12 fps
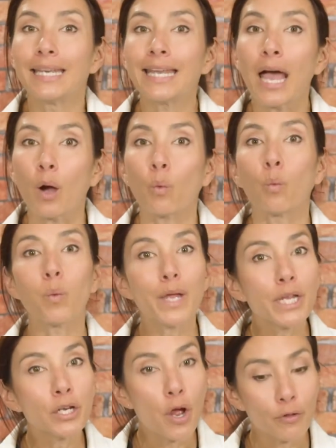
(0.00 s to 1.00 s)
Now,
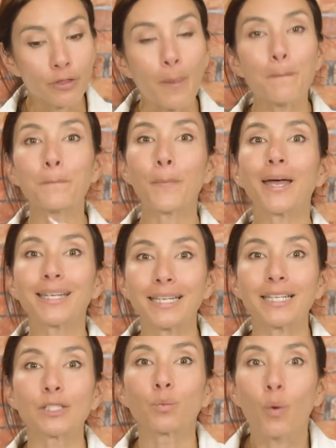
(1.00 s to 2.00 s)
we know that
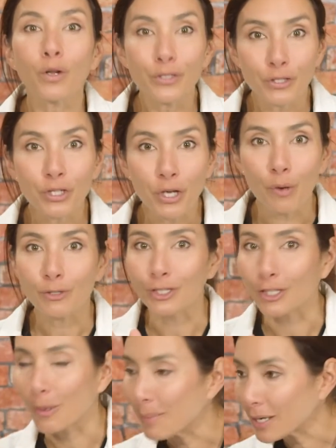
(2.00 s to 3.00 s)
baddies want to go to
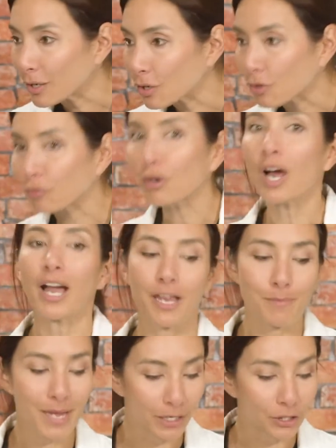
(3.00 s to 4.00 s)
commit
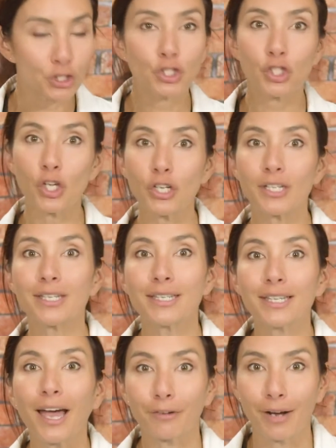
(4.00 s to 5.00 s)
crime in a certain
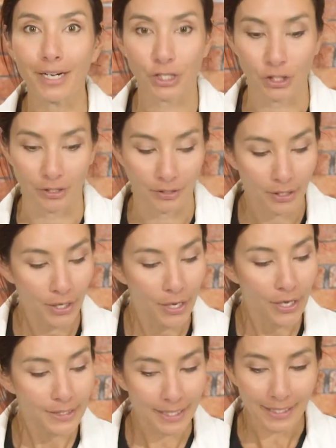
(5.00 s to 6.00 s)
direction.
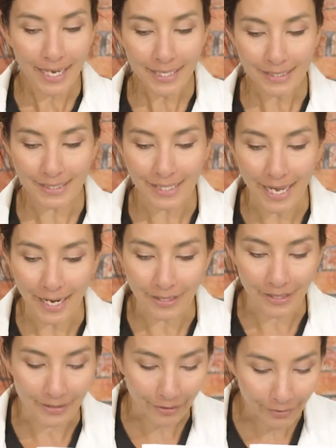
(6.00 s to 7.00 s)
So let's say
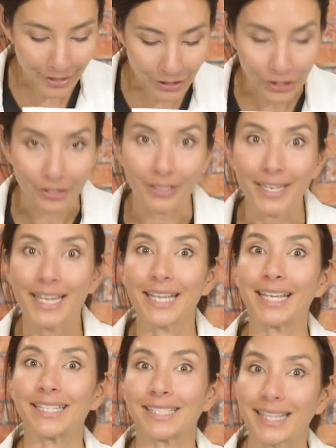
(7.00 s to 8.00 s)
the direction
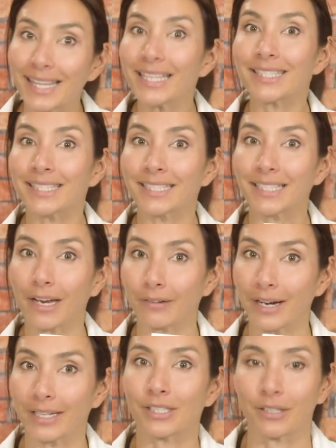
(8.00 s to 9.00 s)
is this
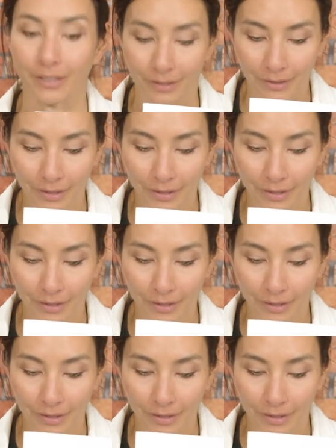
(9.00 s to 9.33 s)
direction.